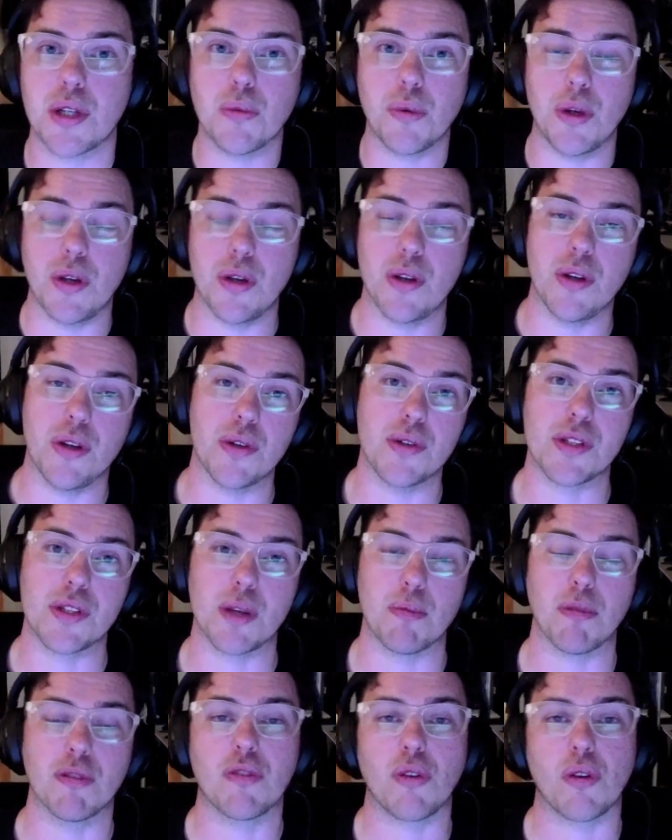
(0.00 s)
We used them
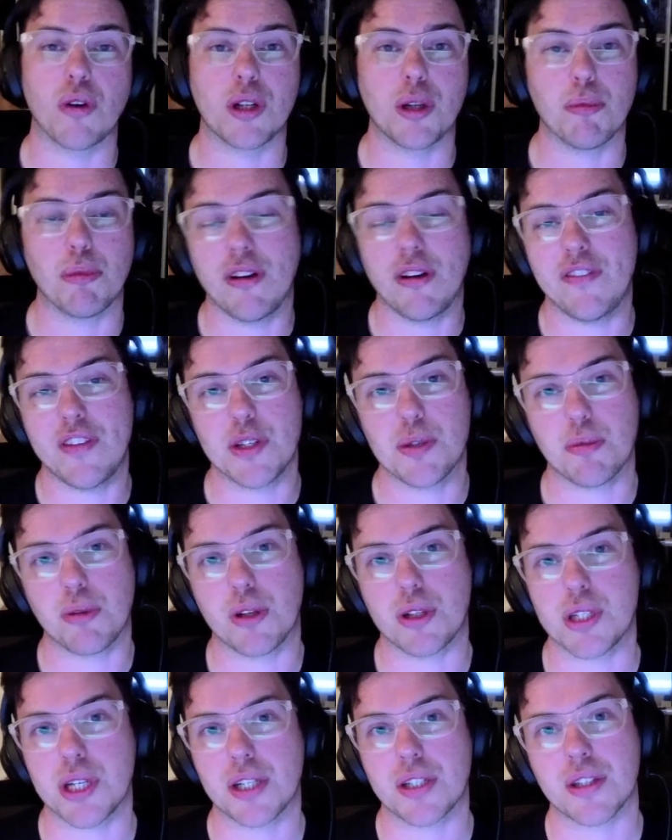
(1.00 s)
before in a previous
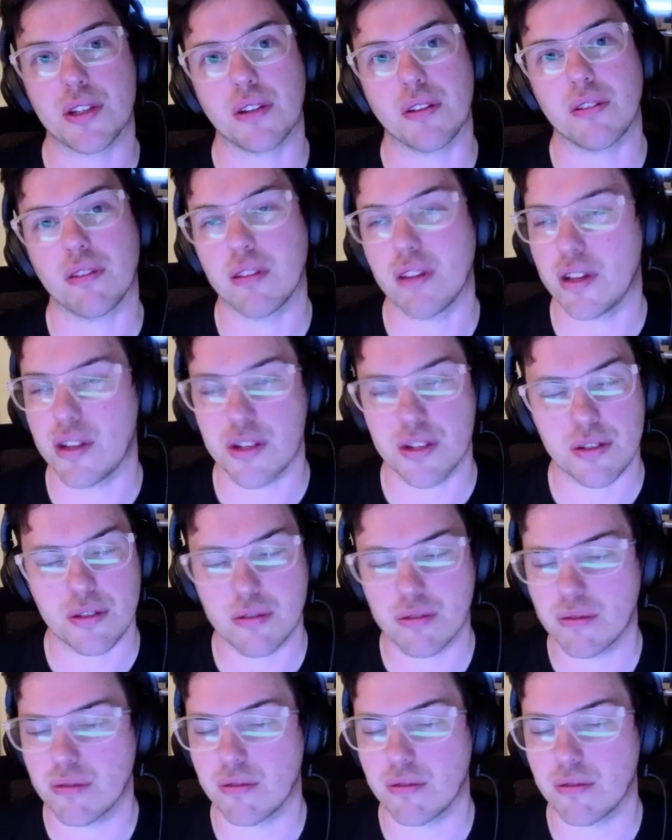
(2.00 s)
project and they're just